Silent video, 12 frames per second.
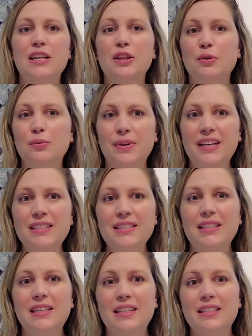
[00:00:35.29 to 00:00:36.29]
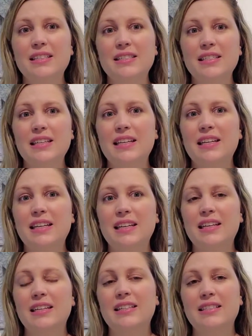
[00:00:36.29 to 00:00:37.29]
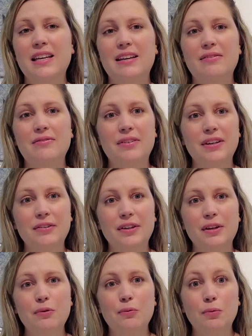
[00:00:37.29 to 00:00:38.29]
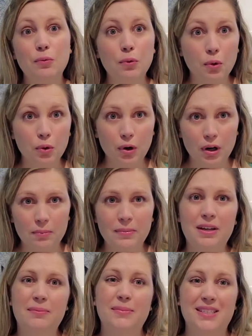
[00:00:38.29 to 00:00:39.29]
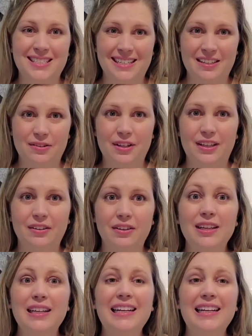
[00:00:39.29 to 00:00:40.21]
The reason is it is a very warm material.